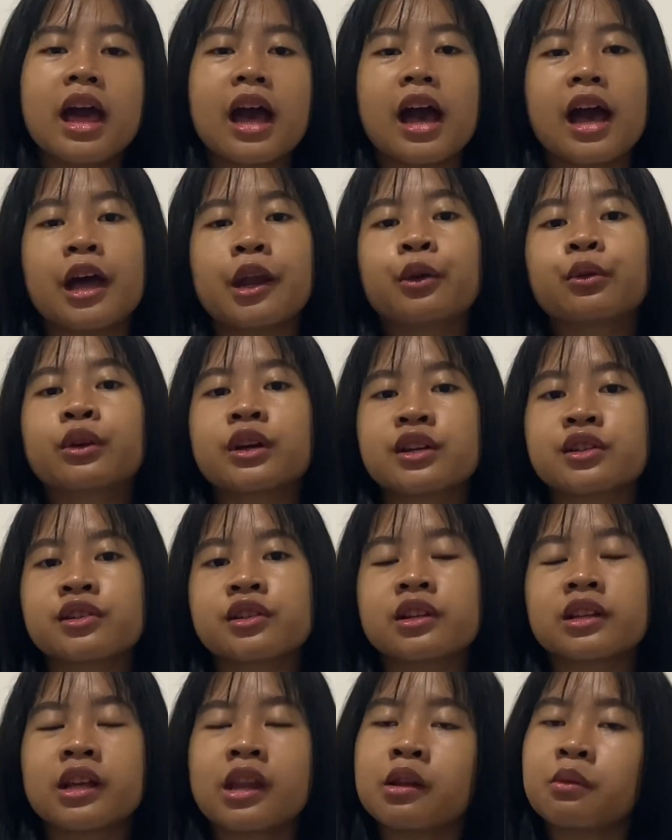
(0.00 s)
educational
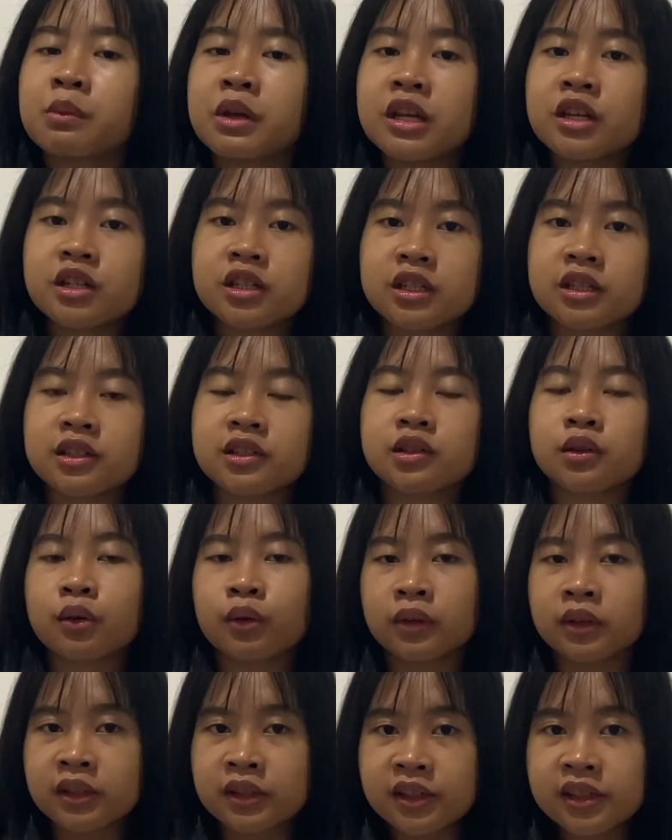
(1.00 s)
animations
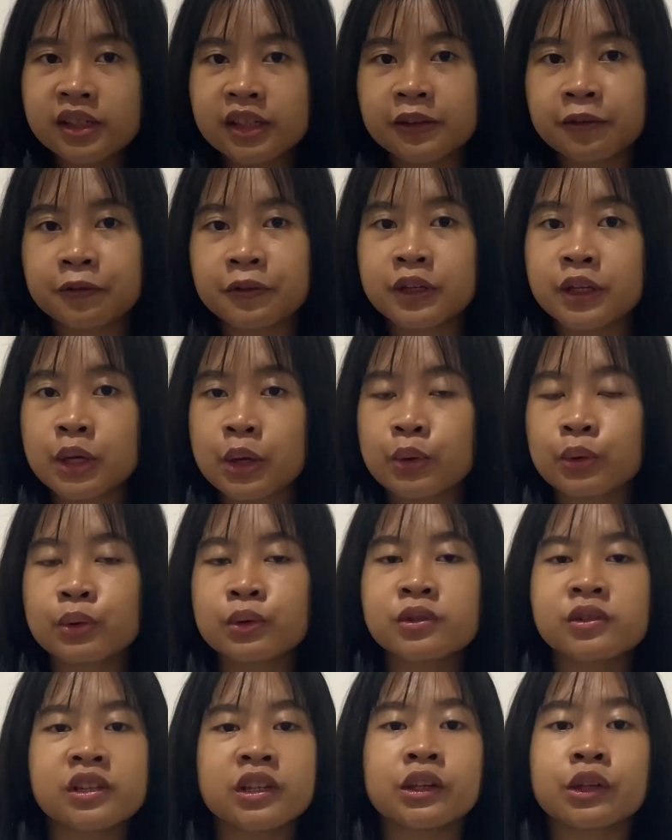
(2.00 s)
or learning
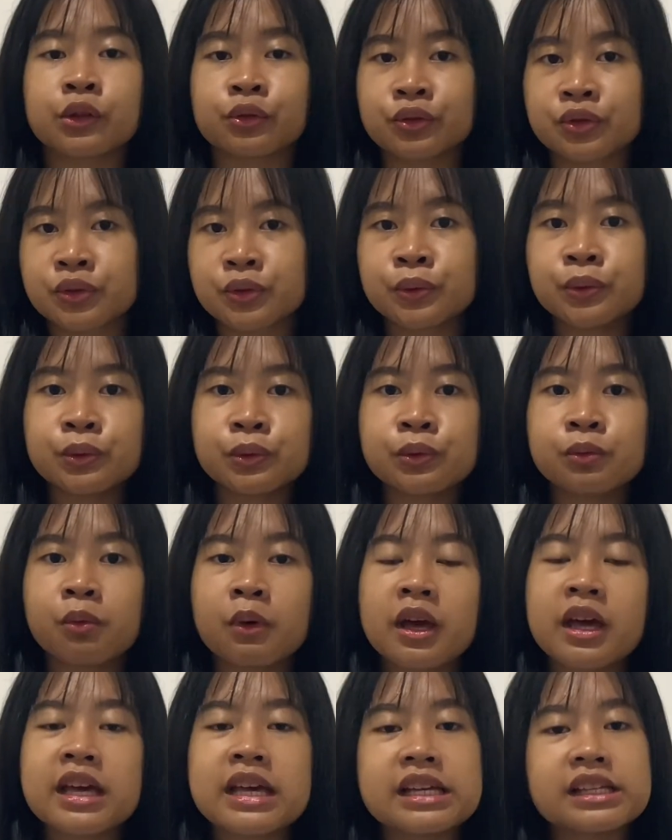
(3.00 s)
videos in YouTube,
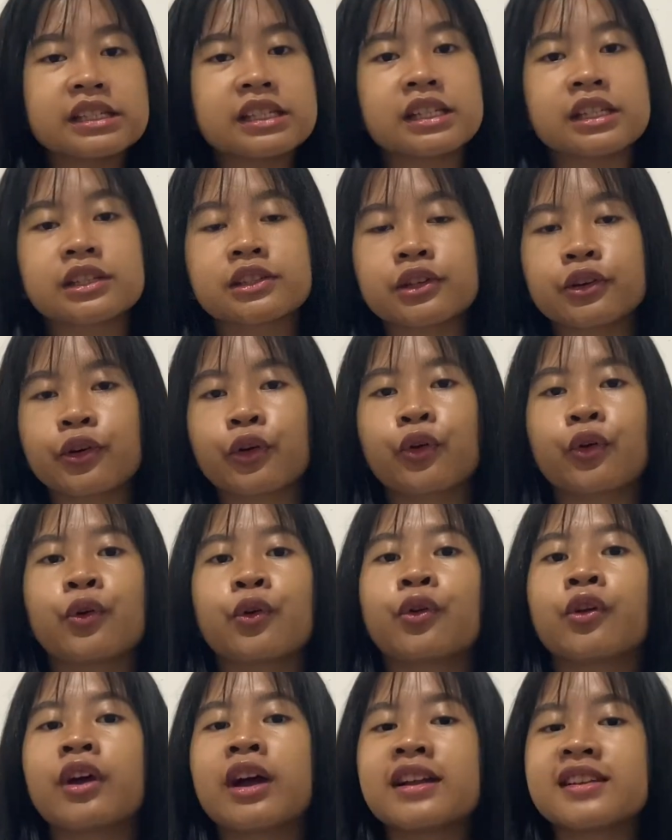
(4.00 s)
TikTok or
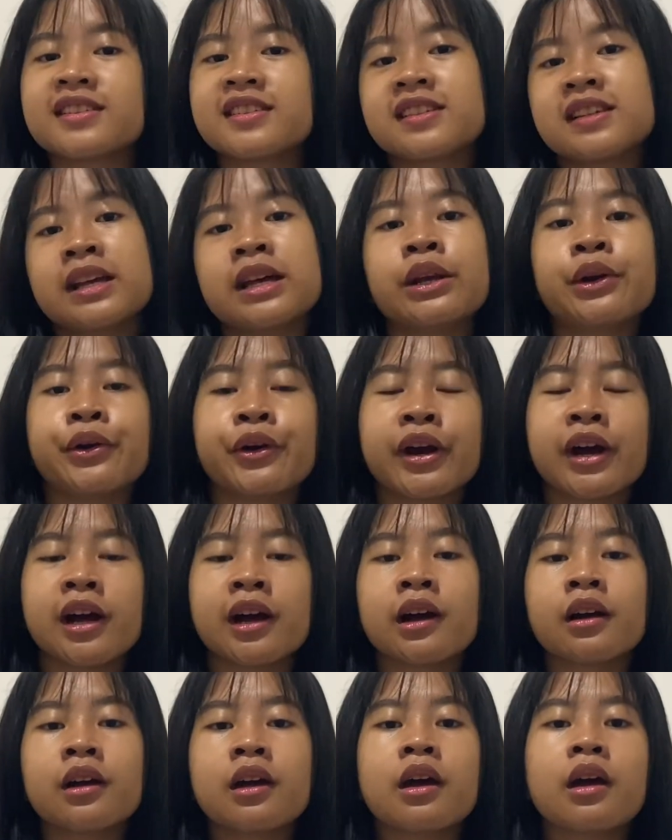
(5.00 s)
etc.
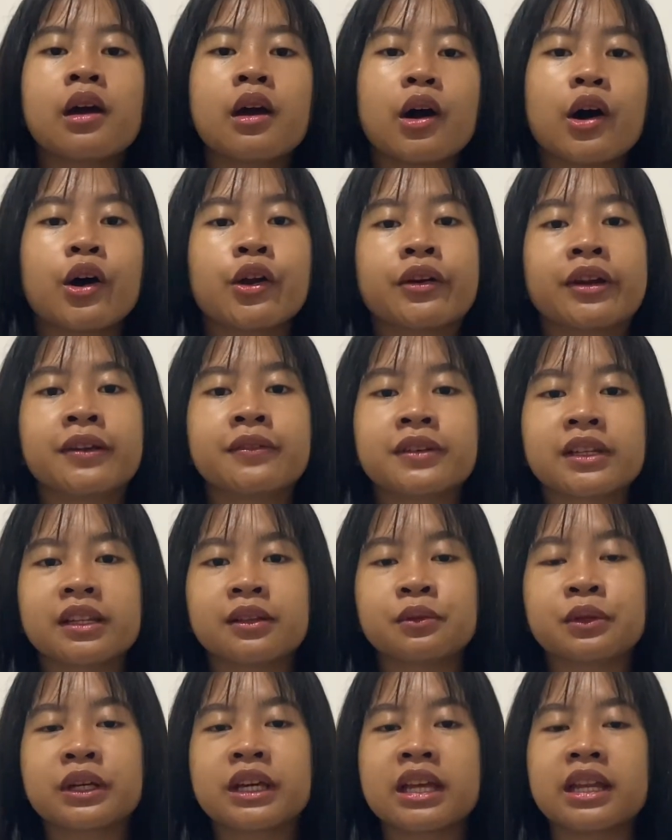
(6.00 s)
Or even
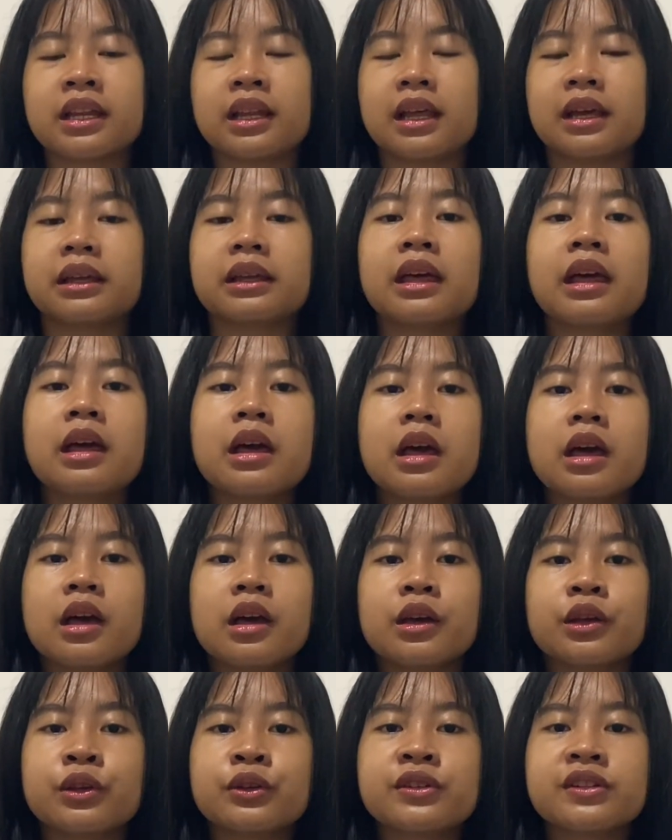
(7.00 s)
we can
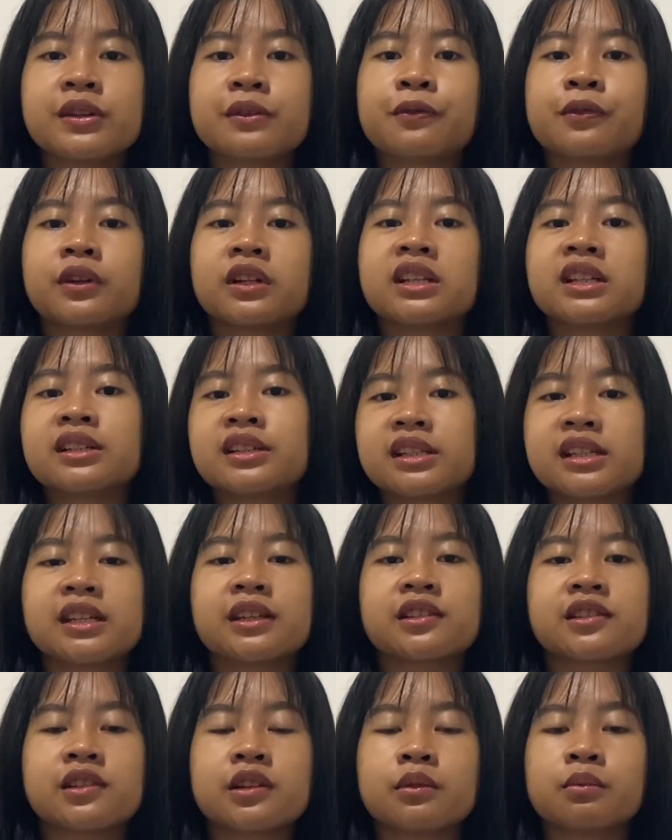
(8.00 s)
use it for learning
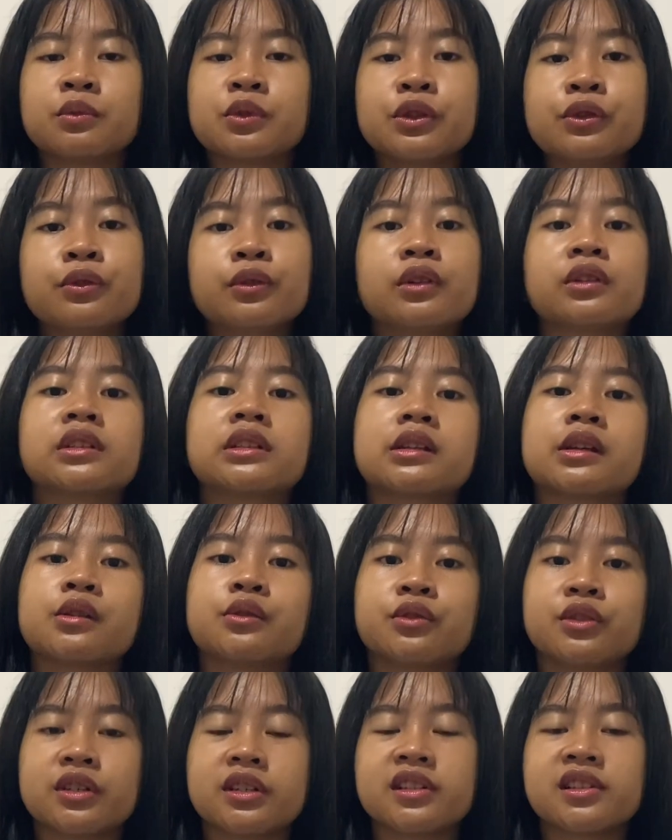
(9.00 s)
some new
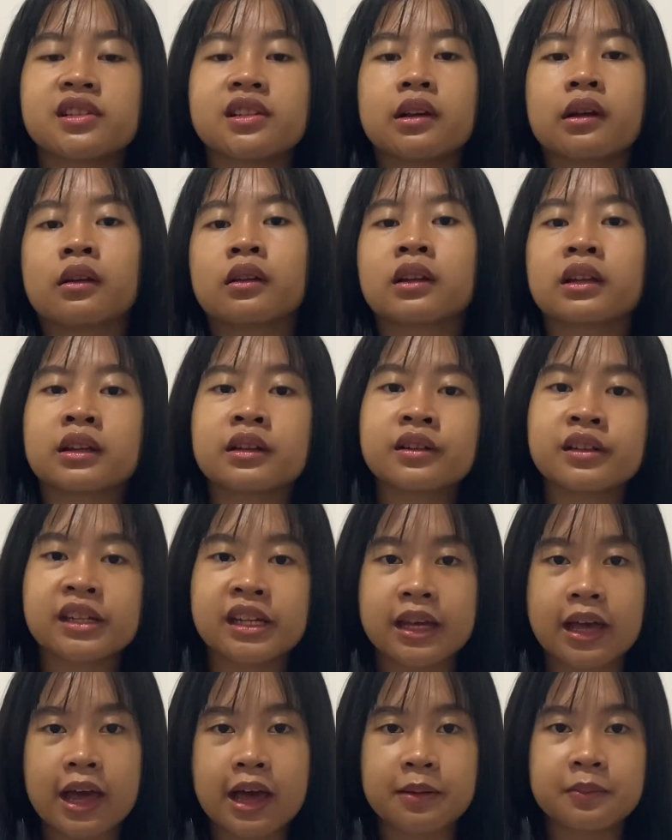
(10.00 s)
languages on learning
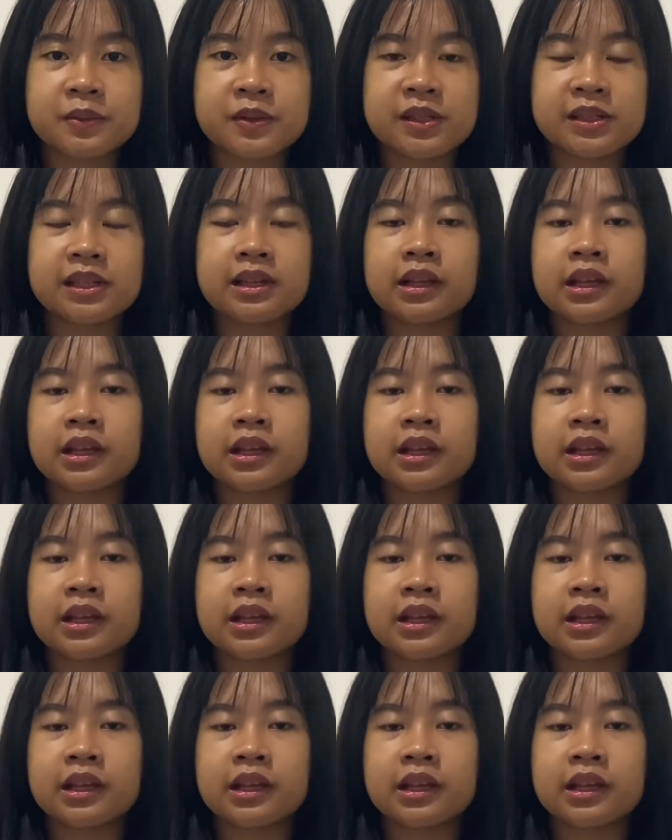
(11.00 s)
apps